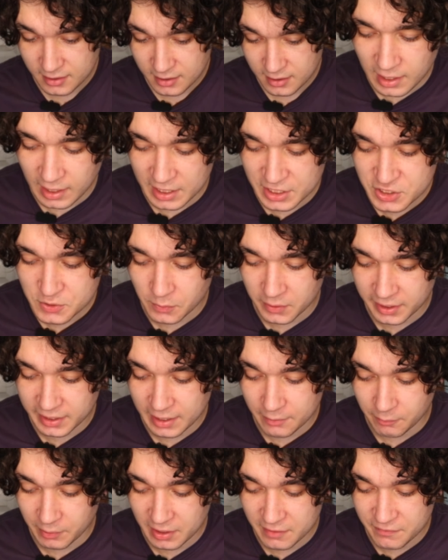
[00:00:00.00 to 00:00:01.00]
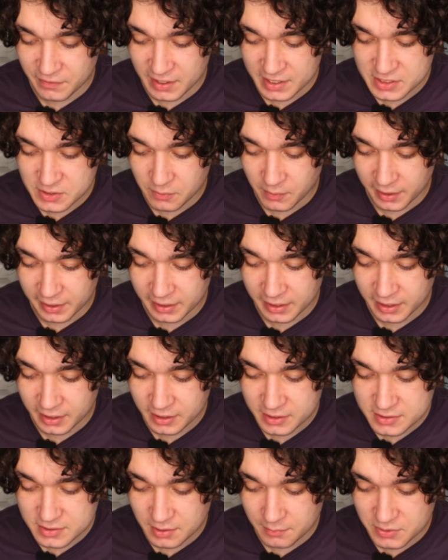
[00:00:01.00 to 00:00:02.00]
Then I just wanna get rid of this right
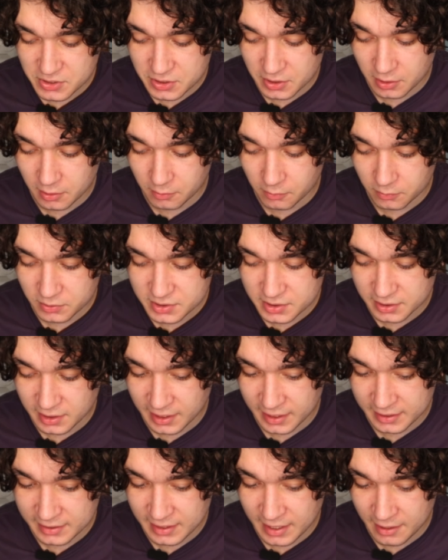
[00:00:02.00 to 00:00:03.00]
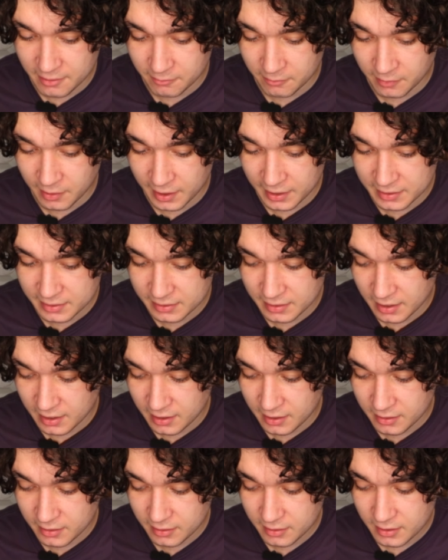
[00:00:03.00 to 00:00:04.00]
here. So I'm just gonna select that right
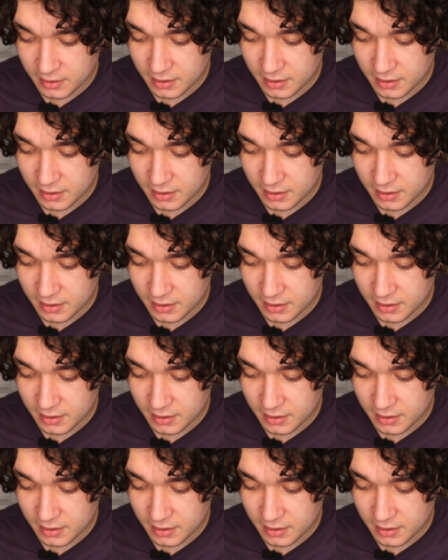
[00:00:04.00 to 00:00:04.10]
there.